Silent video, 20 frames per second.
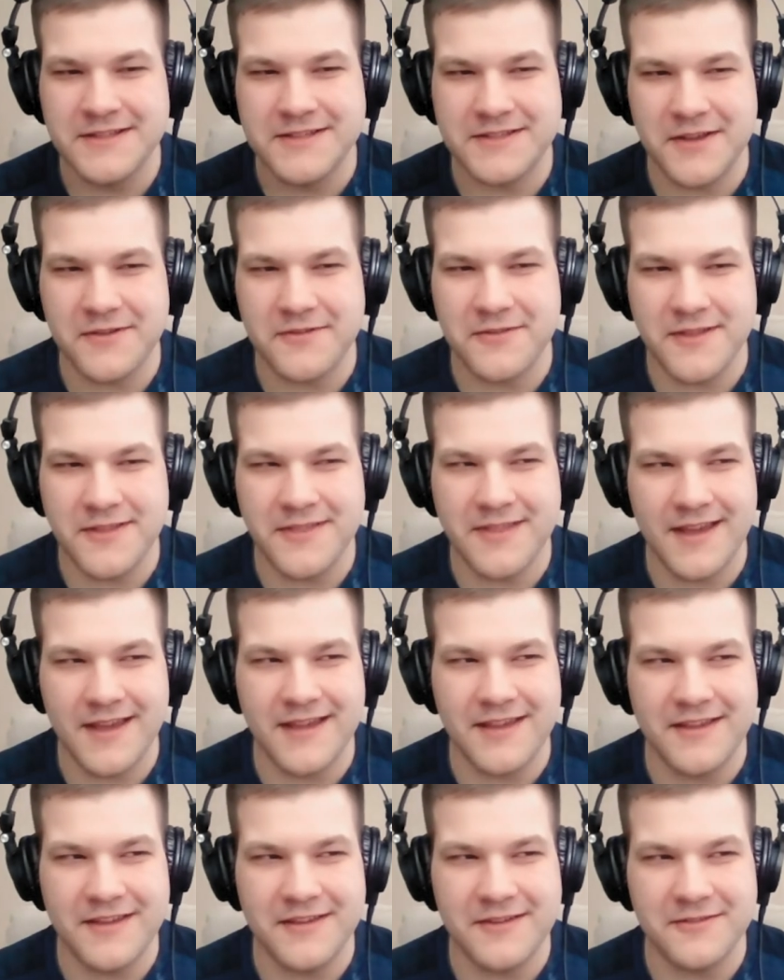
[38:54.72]
so that
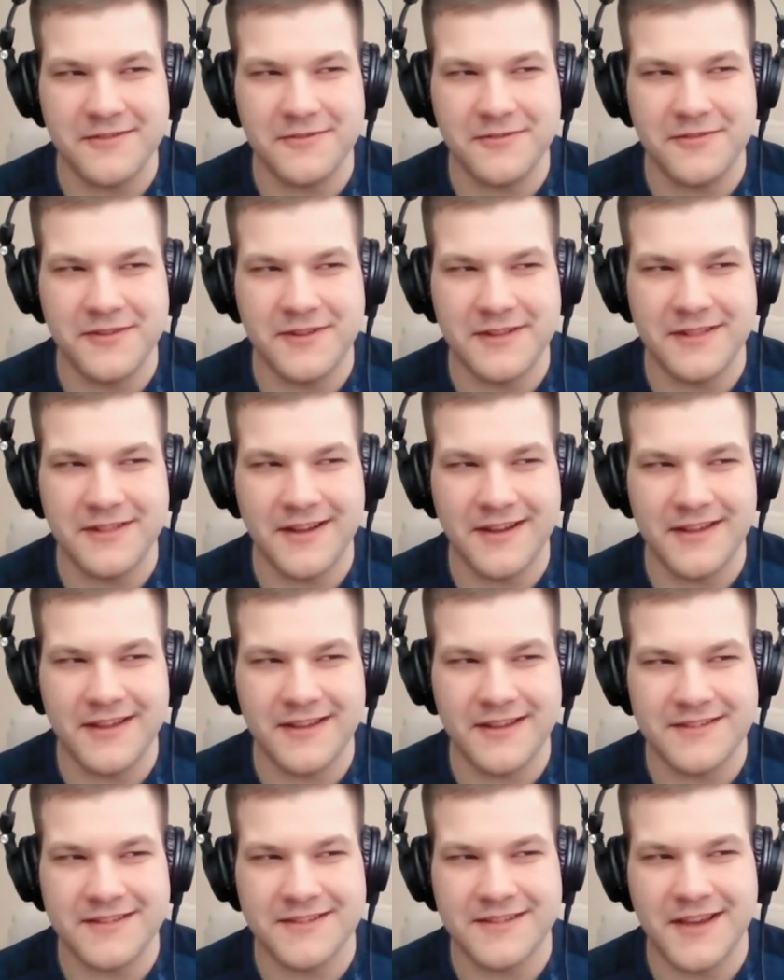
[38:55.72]
they feel like
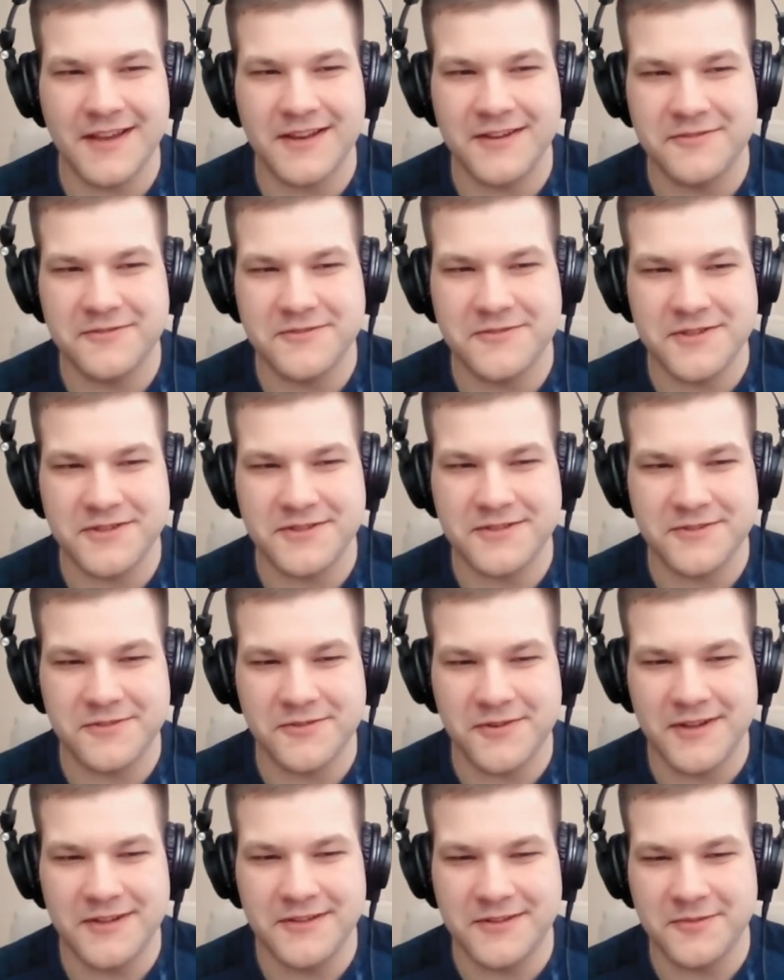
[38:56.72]
instead of just
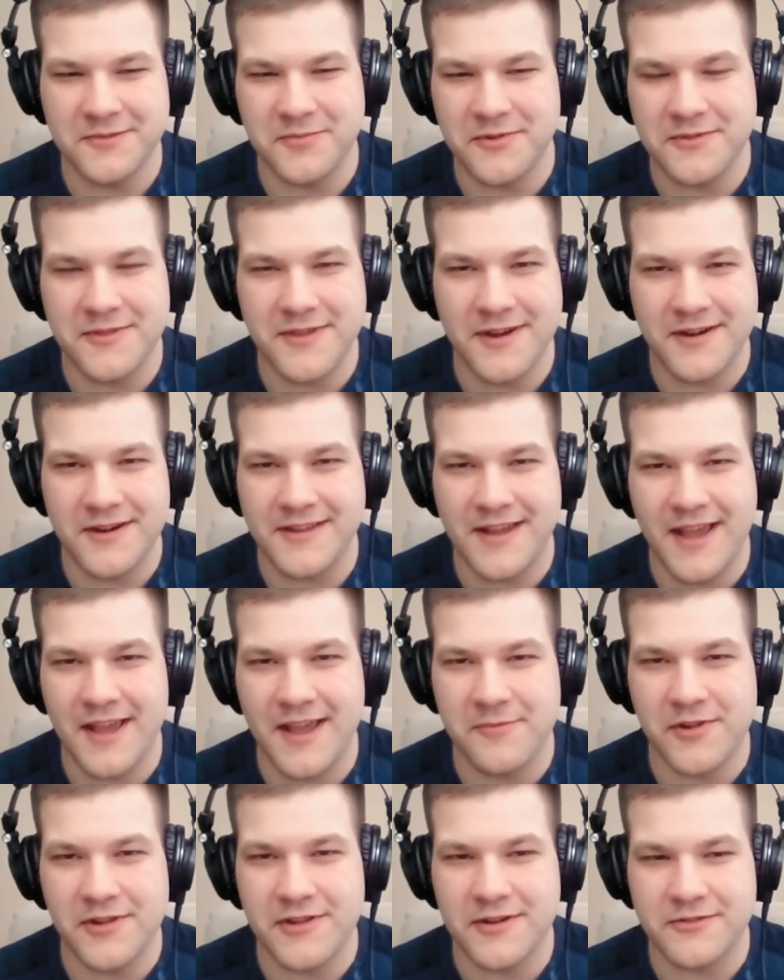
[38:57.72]
trying to put their
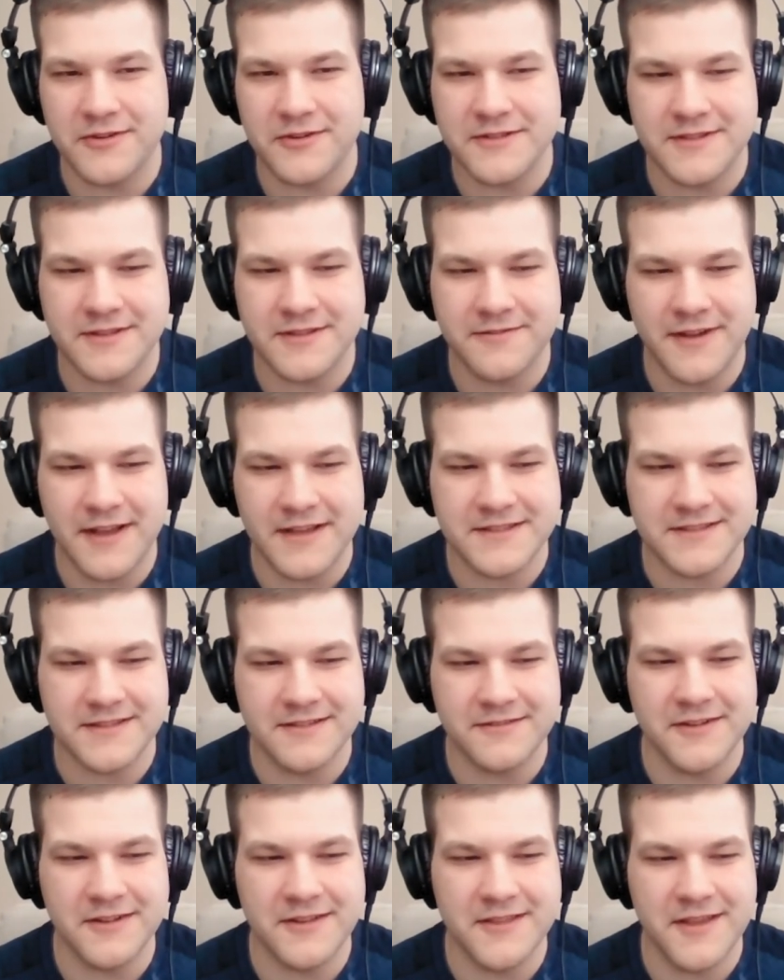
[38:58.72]
name all across the
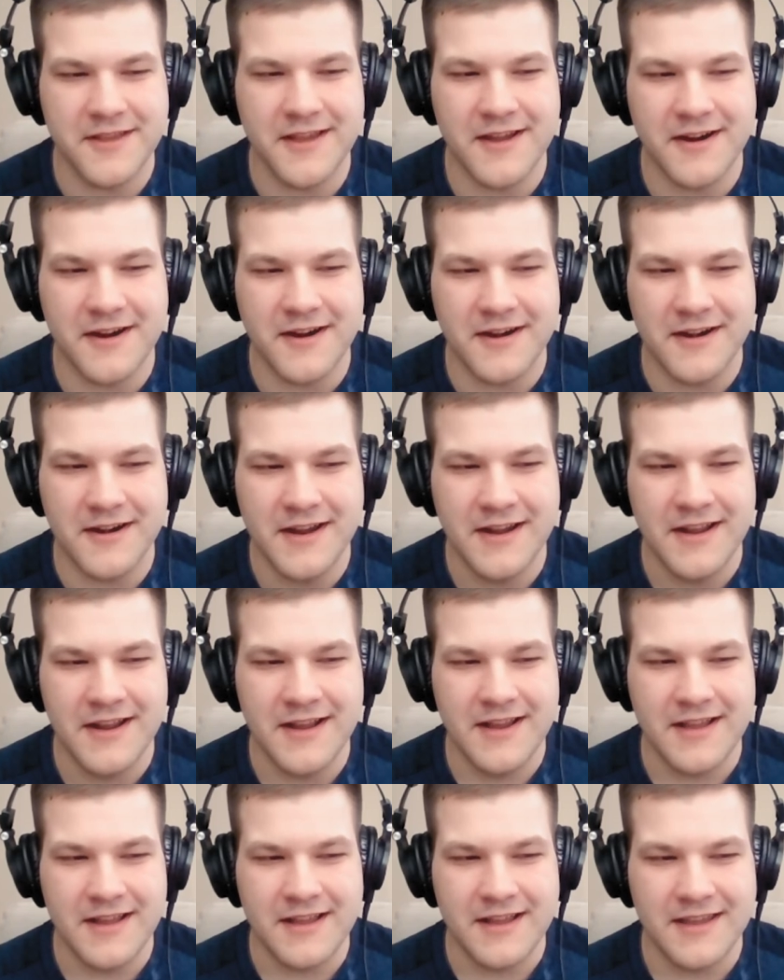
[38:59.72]
festival, they are
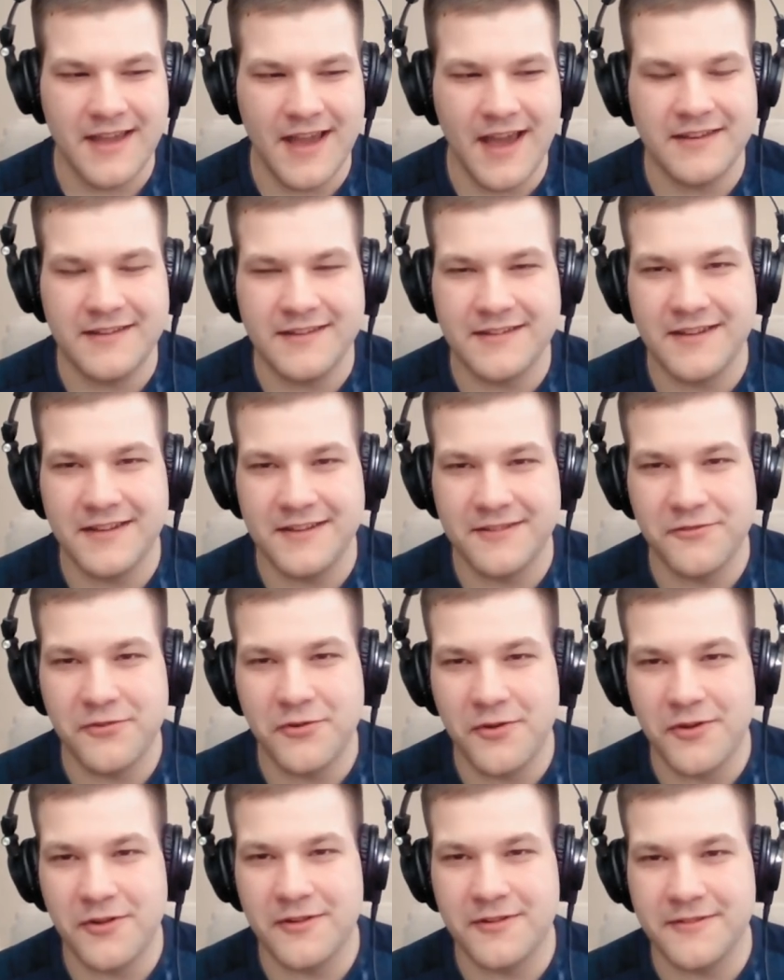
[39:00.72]
getting
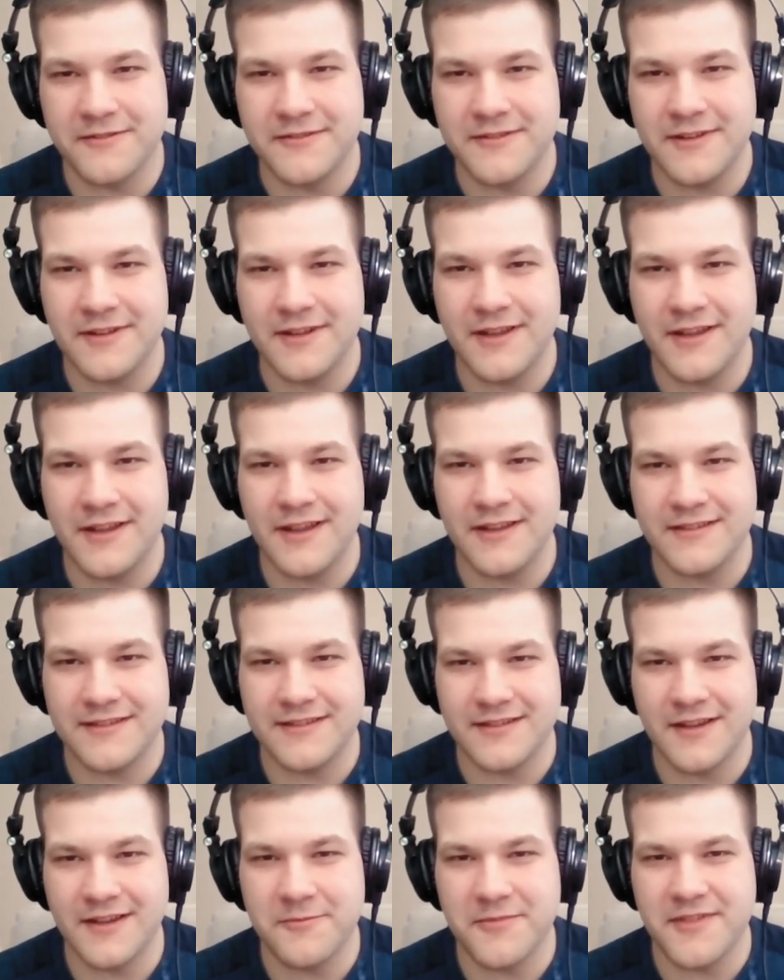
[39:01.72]
involved in
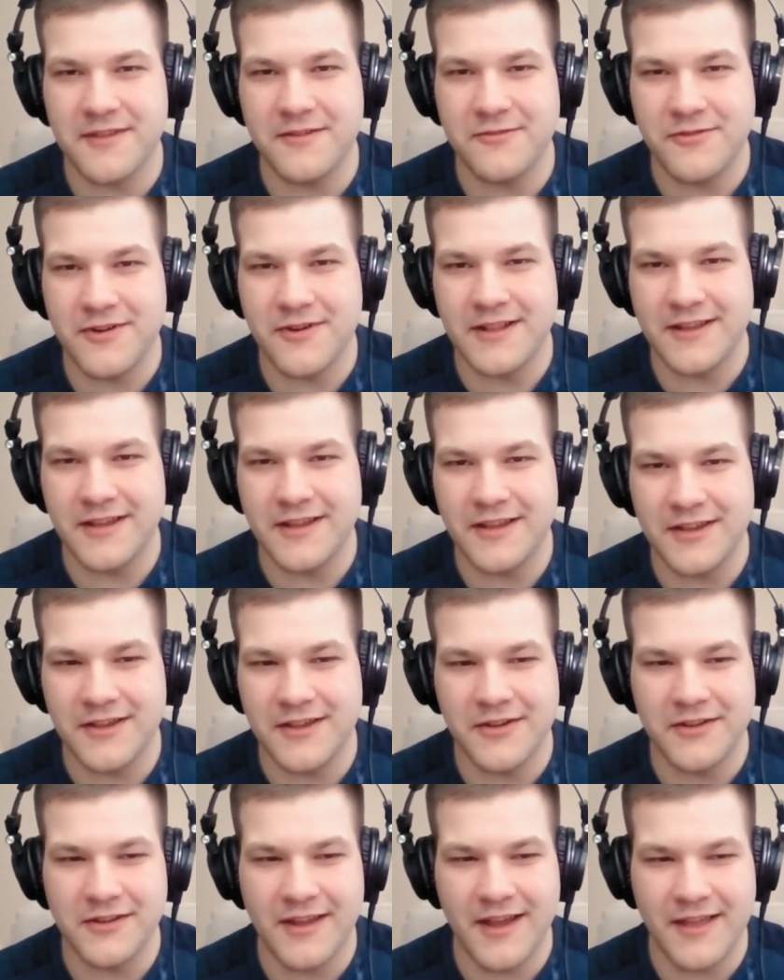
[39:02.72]
something really
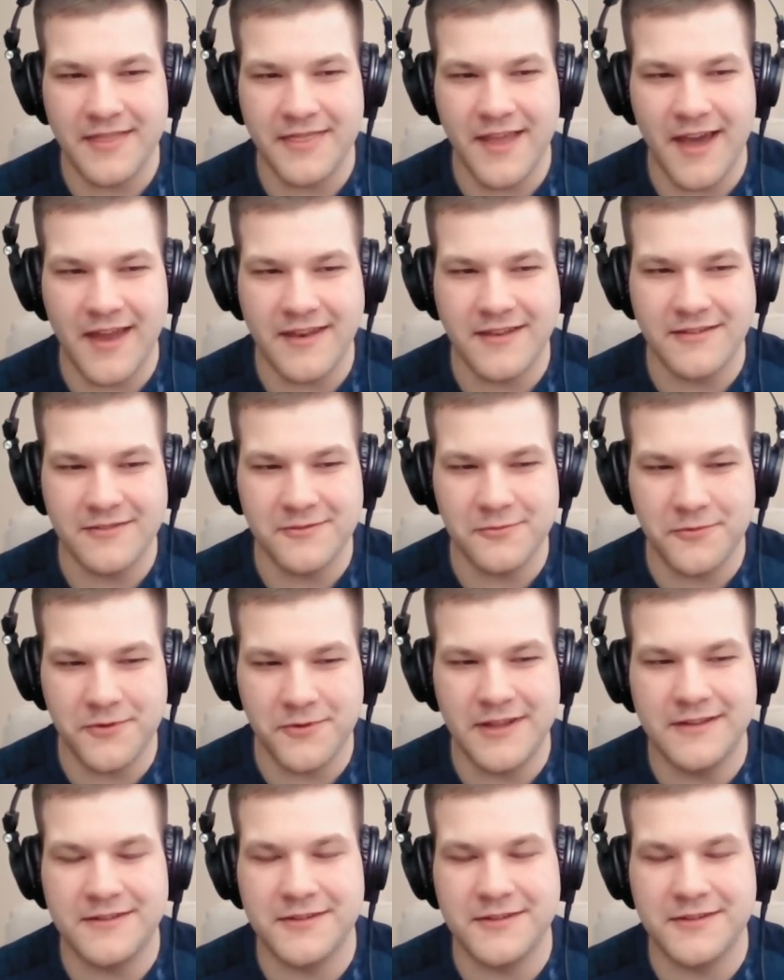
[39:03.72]
good, and then we